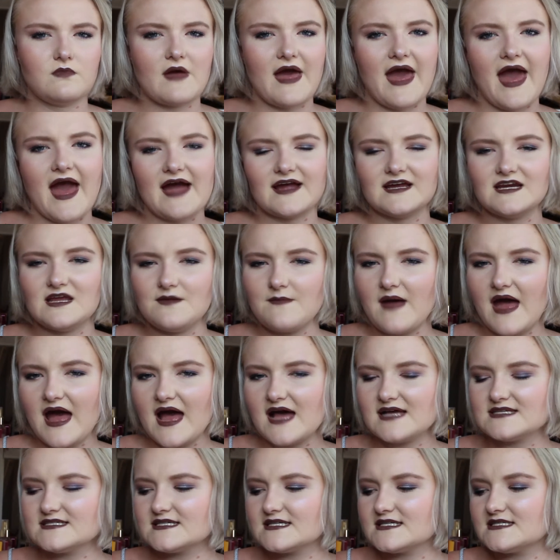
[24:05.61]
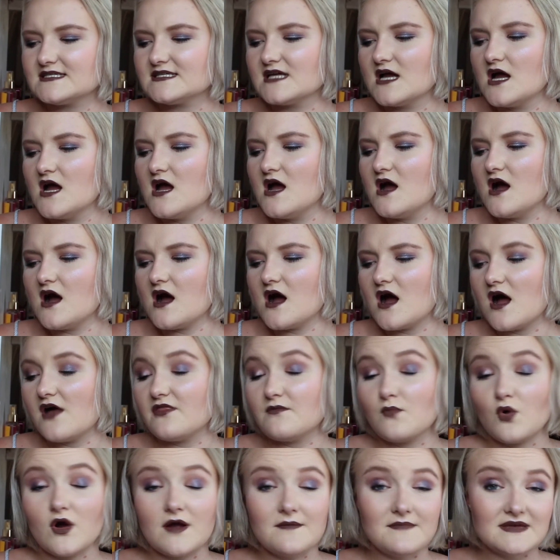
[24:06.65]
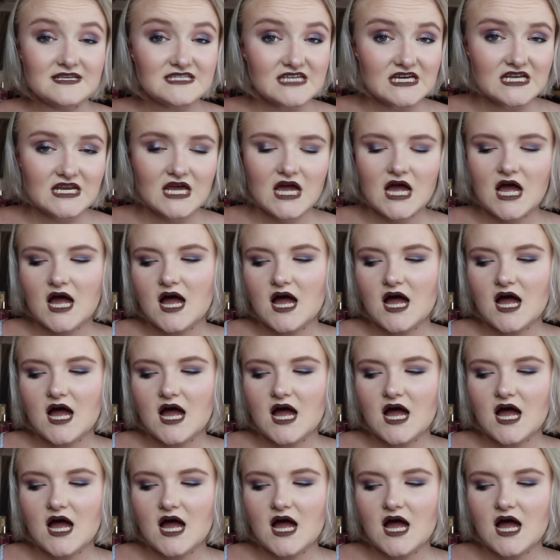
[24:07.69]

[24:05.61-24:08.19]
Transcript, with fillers: acne masks, uh, the more I miss it.